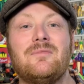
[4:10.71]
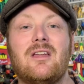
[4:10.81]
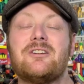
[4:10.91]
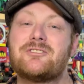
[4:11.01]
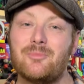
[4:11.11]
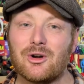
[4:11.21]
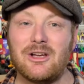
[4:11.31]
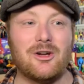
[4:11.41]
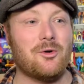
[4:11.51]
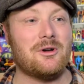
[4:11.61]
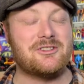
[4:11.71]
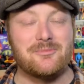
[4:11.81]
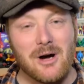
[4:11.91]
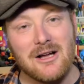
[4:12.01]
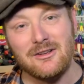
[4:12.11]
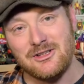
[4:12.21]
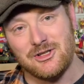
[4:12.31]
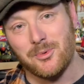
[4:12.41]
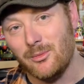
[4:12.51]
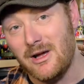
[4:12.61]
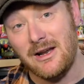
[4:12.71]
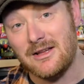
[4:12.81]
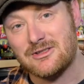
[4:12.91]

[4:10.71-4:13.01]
a smirking or a smiling Superman head